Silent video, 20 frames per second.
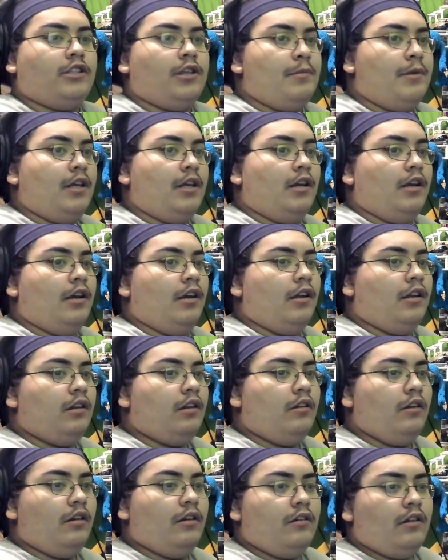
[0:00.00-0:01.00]
I mean, it's
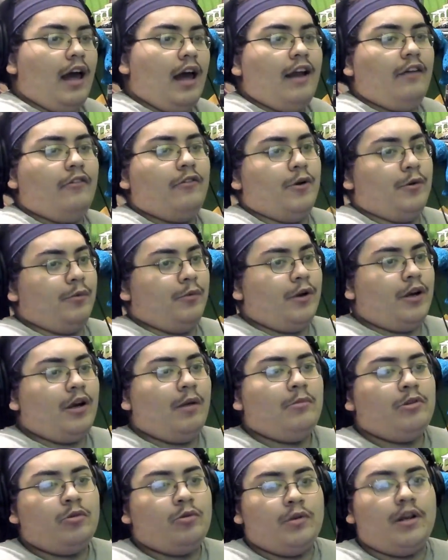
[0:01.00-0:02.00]
I don't know, we're
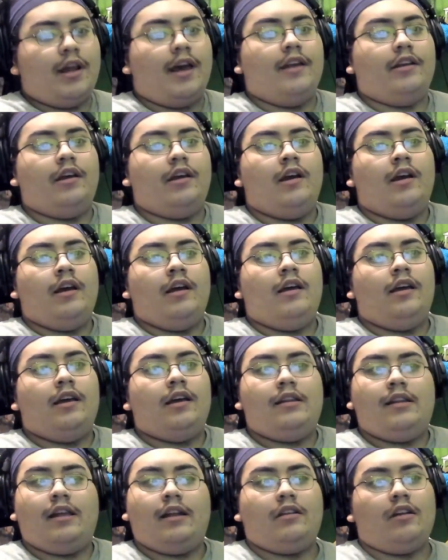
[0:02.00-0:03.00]
coming to an end,
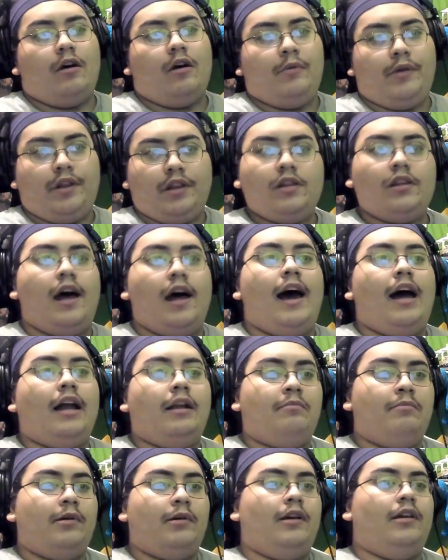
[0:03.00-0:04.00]
and that's always sad,
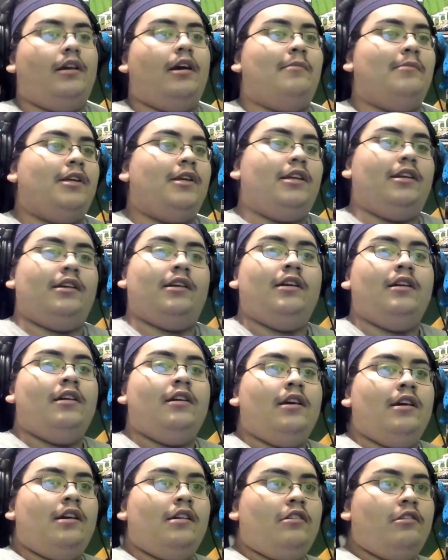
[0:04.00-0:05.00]
but I mean,
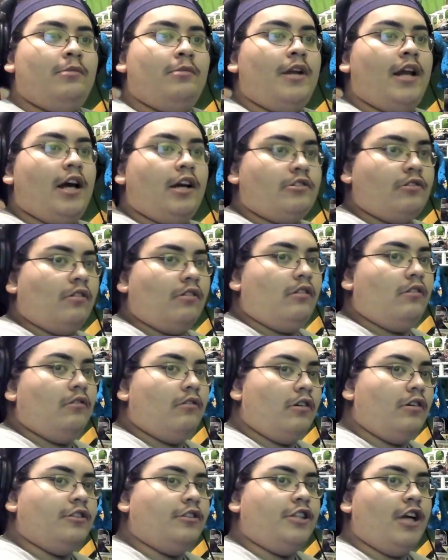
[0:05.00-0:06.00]
Supernatural's doing
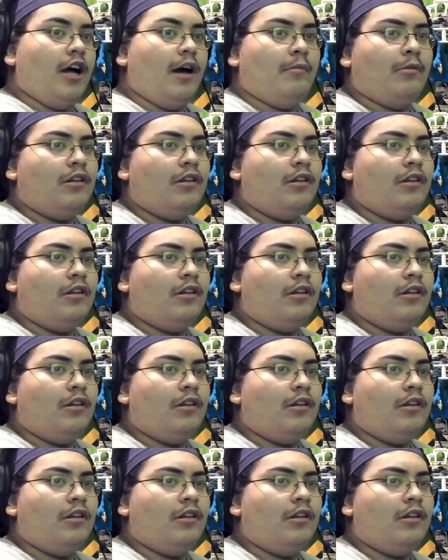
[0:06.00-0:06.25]
a good job.